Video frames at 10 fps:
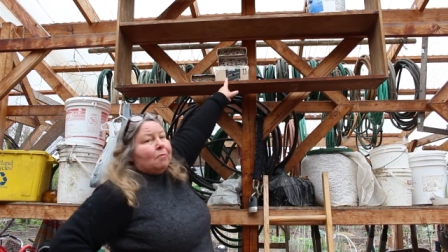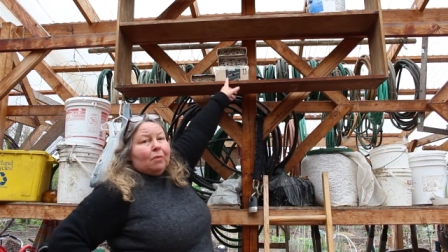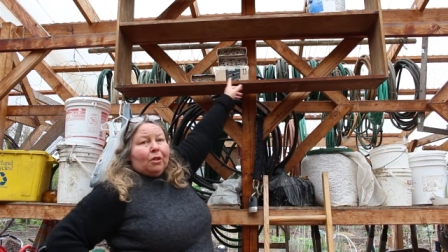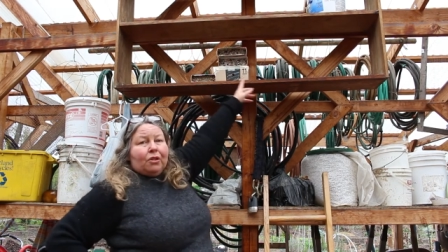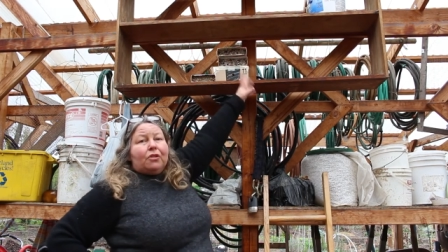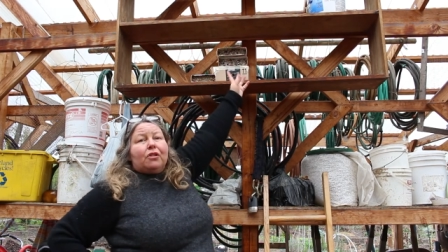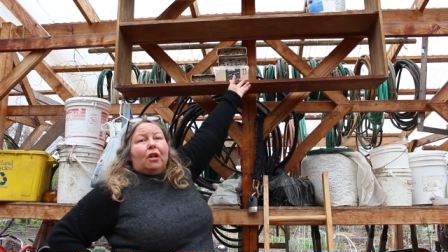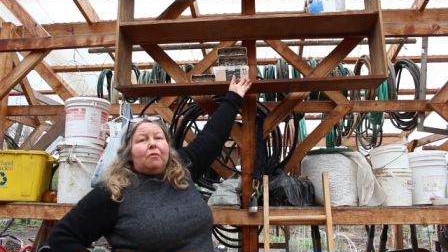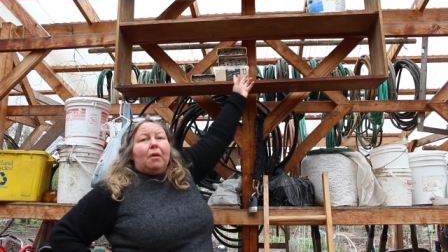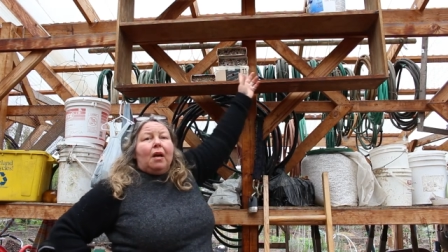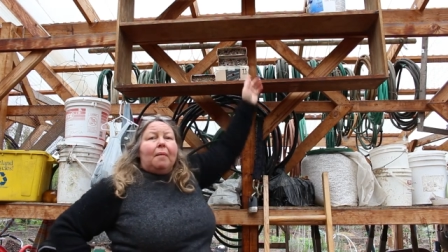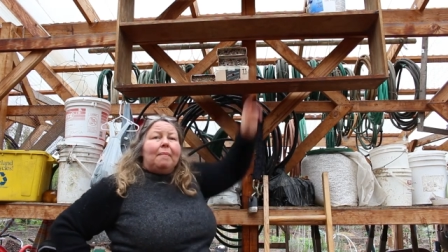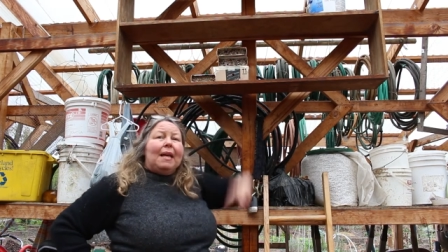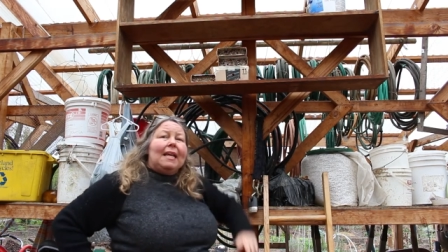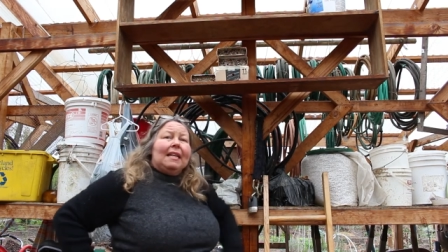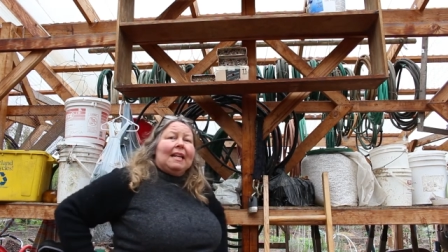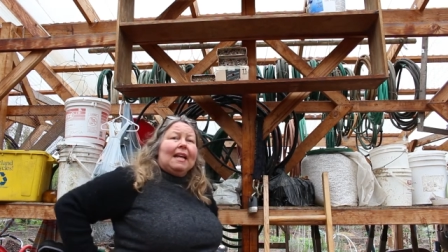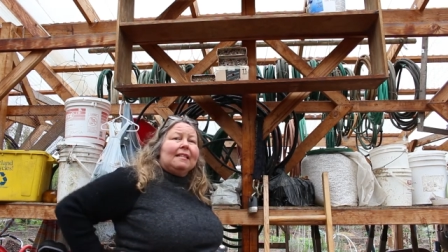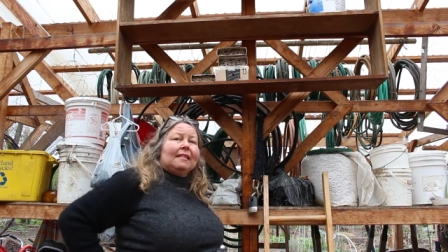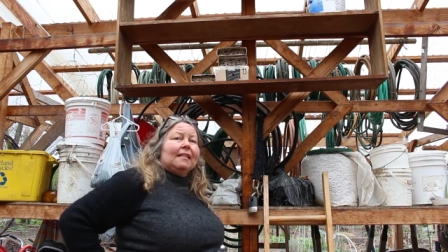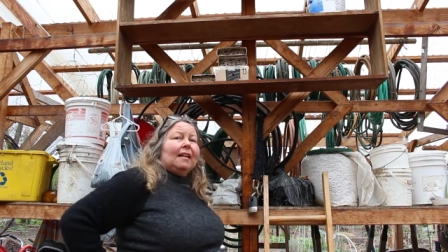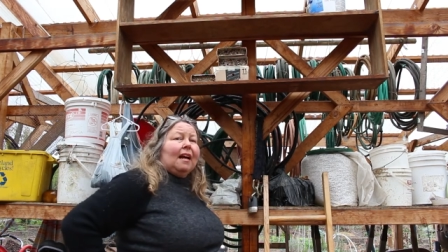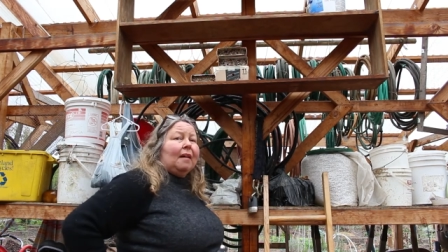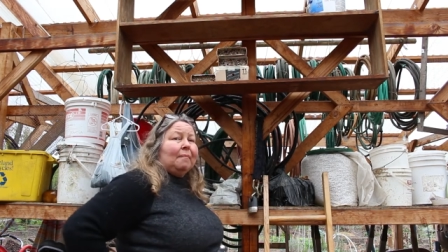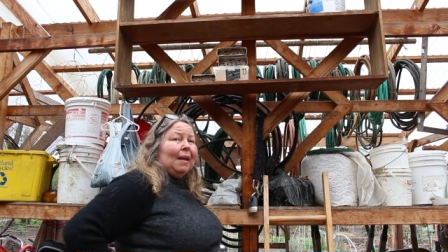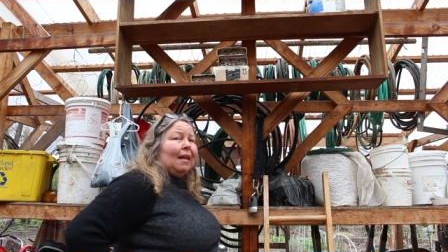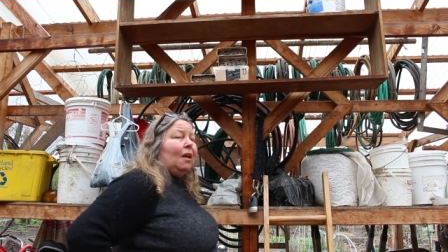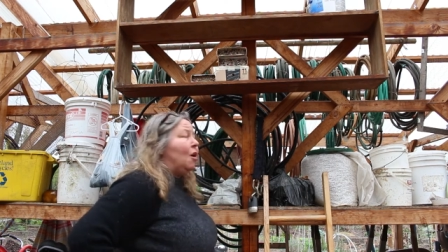emerge and start uh, making nests, uh, making